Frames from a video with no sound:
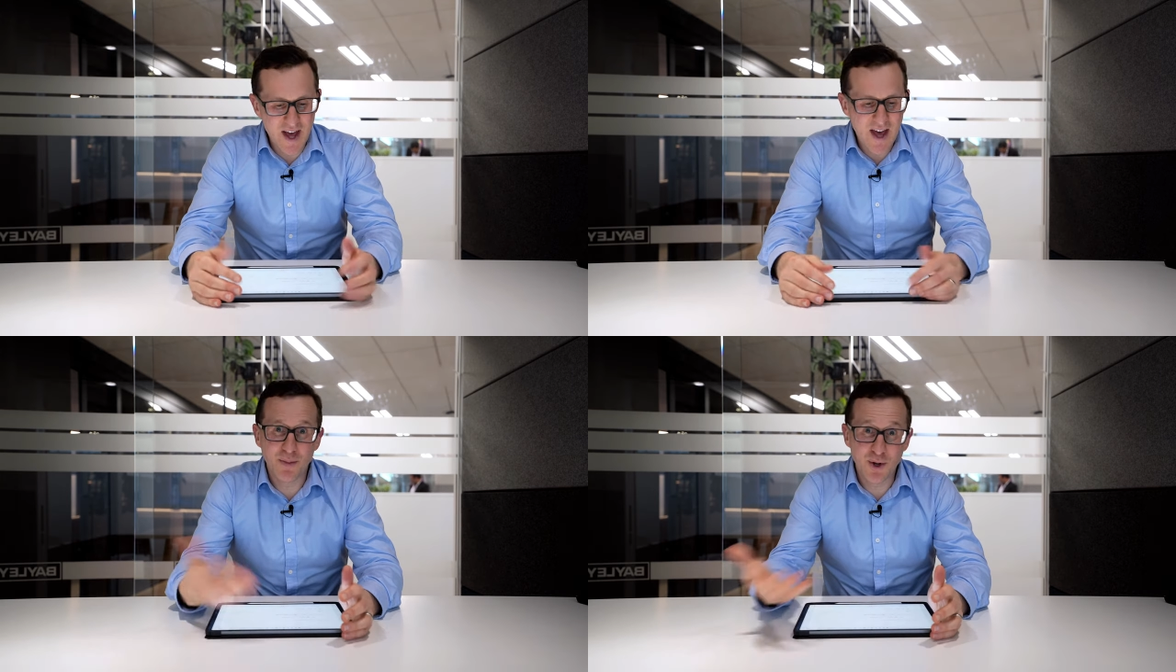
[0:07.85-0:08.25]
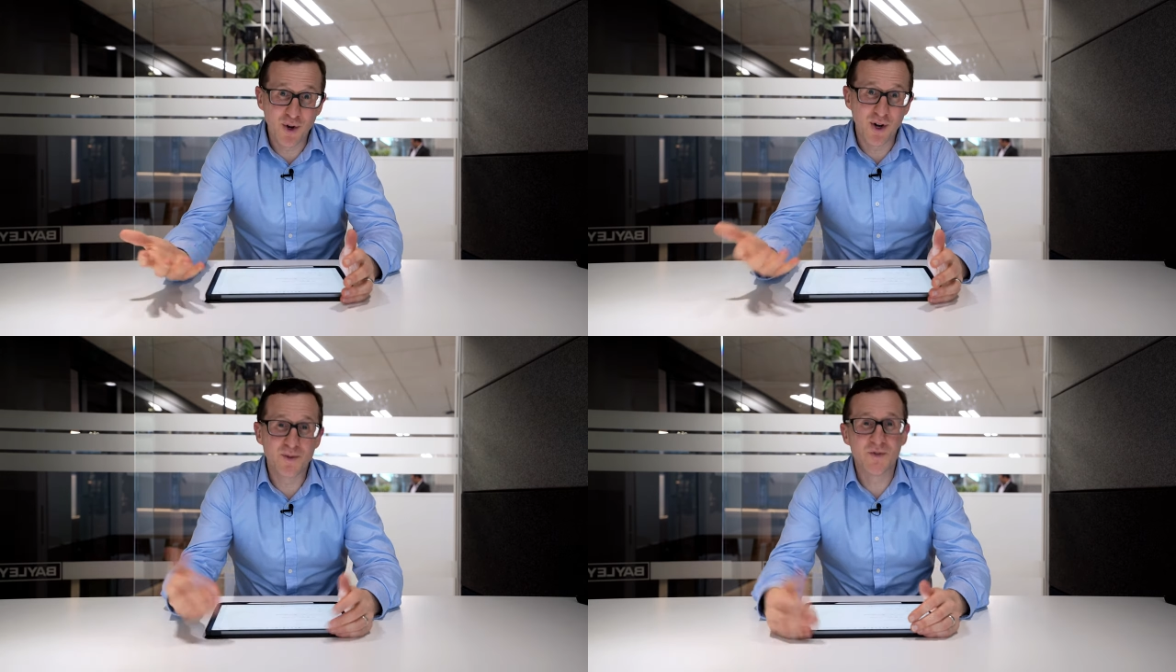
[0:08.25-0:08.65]
A couple of
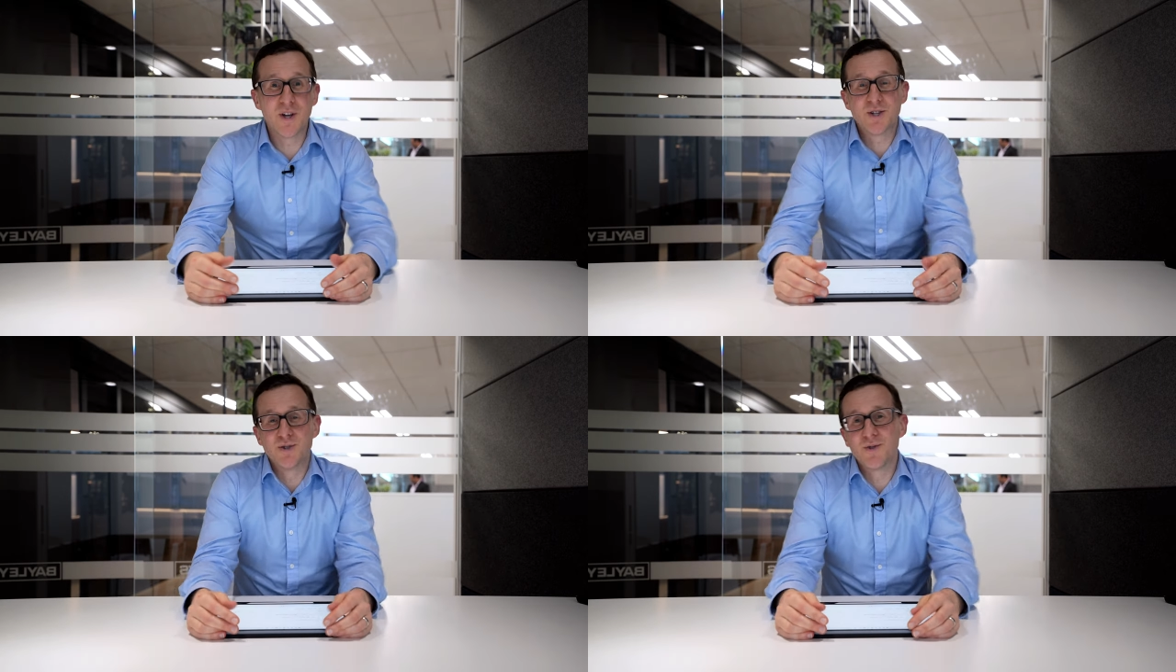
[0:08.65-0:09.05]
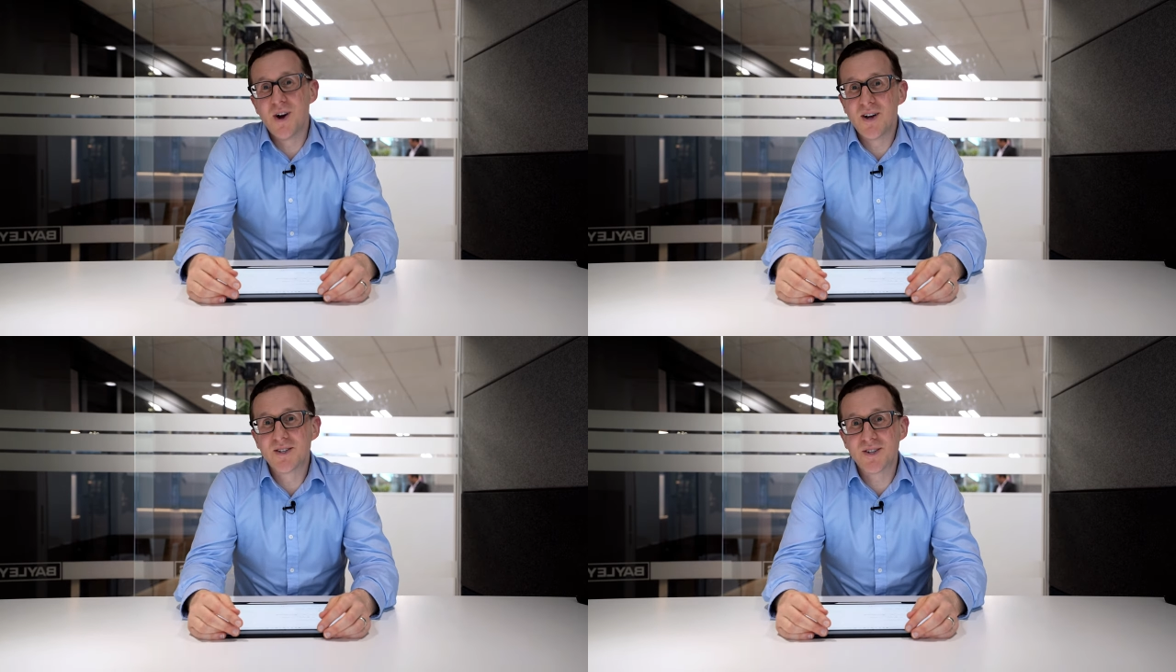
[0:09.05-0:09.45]
quick observations,
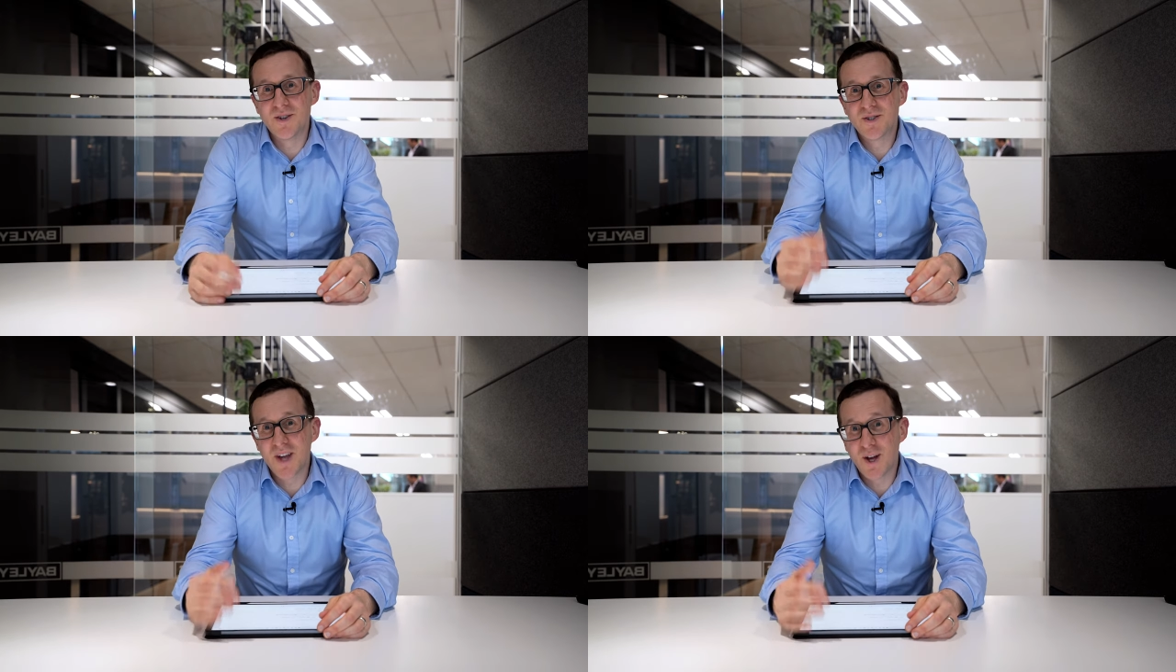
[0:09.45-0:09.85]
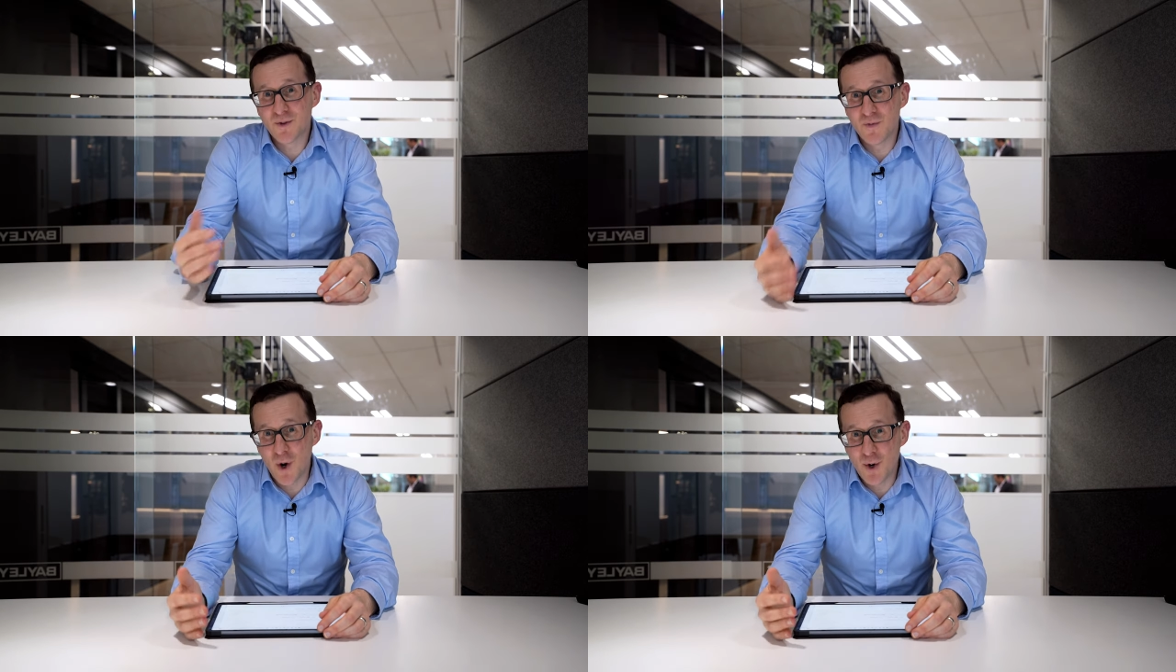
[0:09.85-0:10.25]
right? So
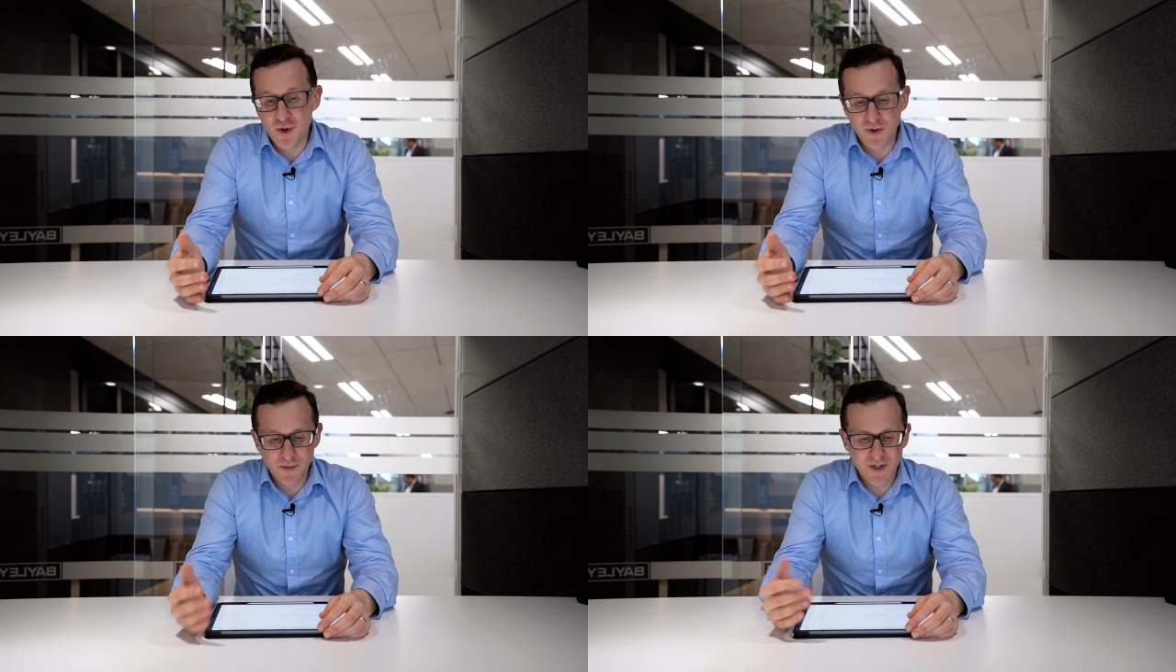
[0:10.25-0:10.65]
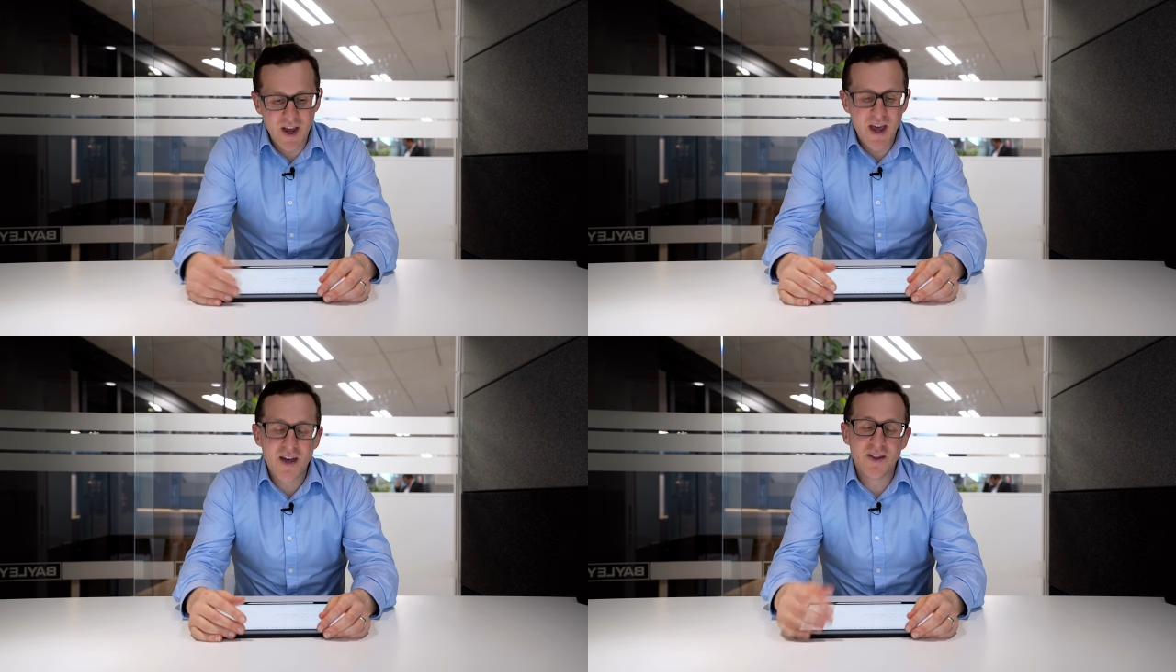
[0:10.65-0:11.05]
sales volumes,
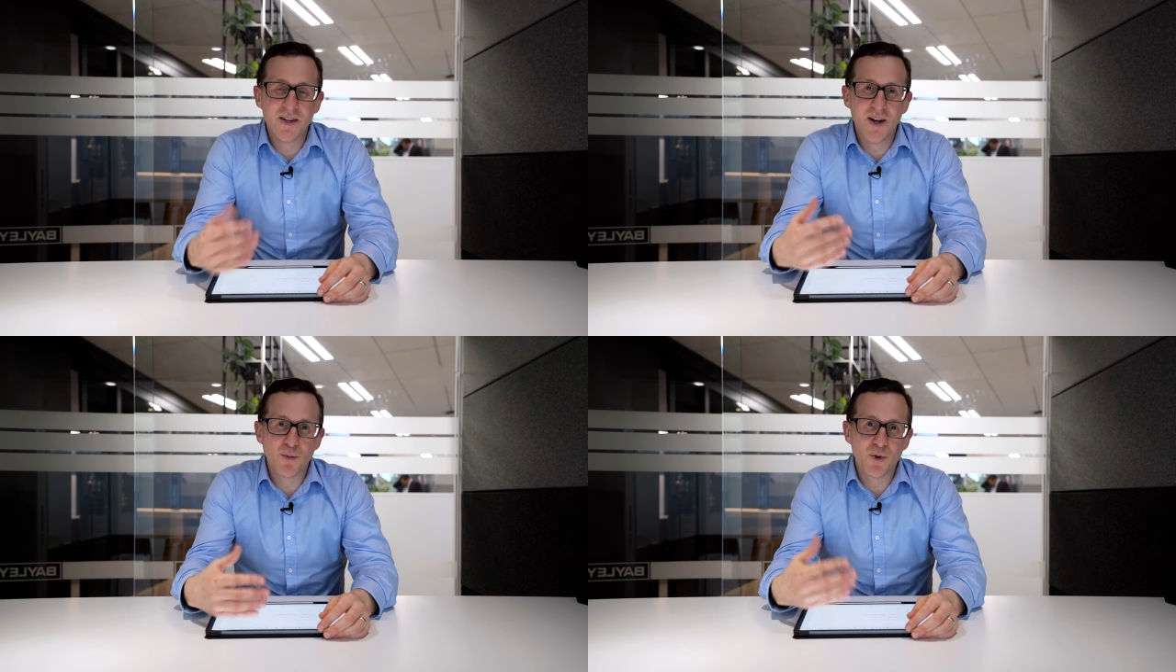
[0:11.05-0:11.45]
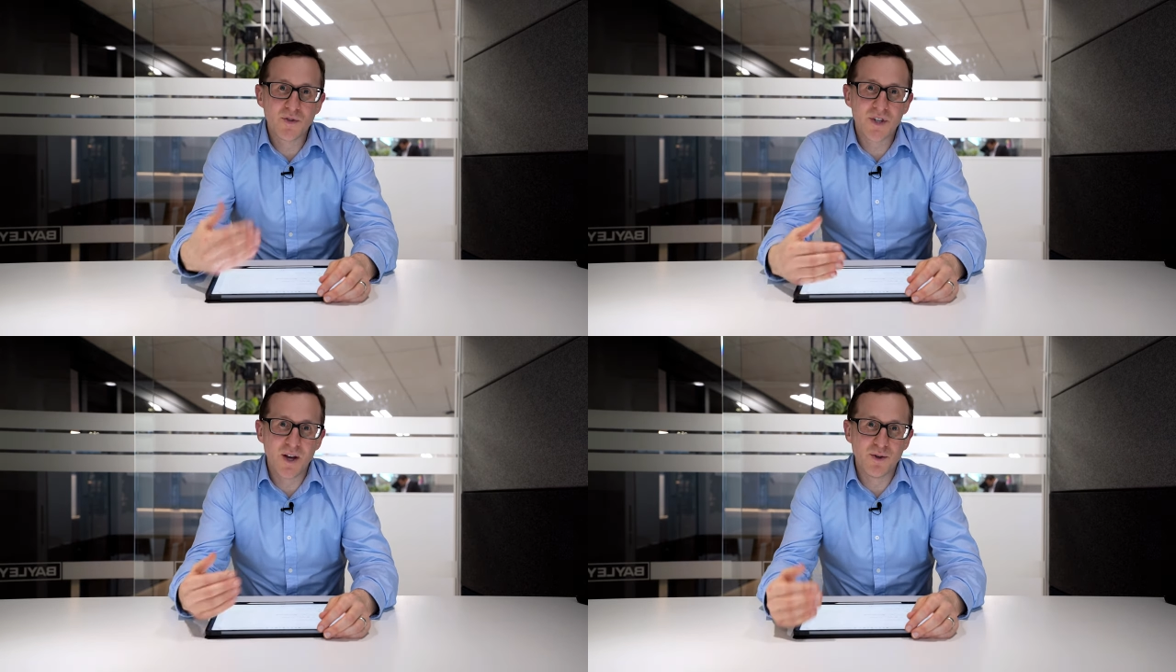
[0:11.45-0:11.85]
the number
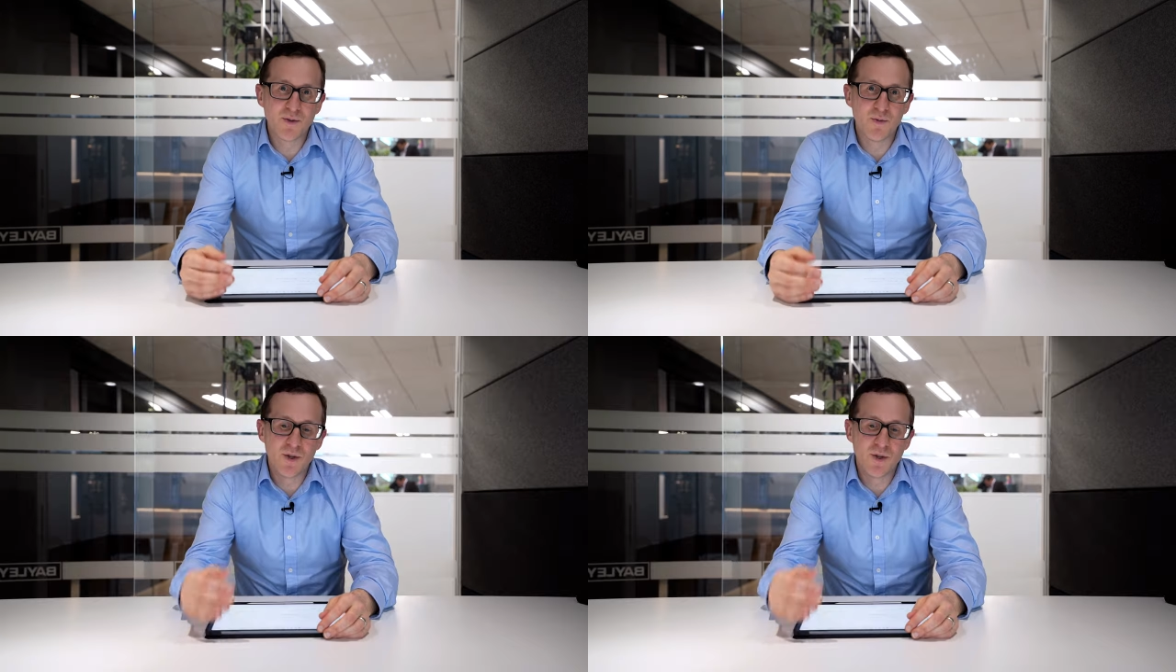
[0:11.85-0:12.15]
of sales